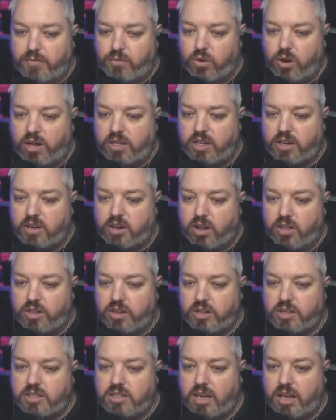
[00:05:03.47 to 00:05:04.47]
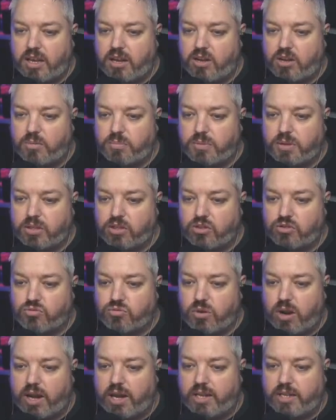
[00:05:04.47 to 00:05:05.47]
you had another setup that just
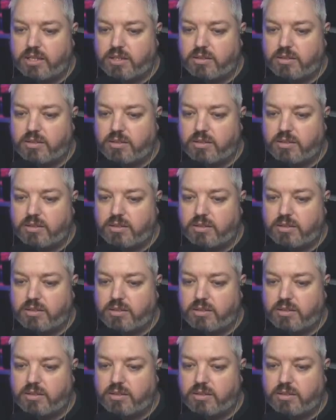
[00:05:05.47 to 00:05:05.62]
ran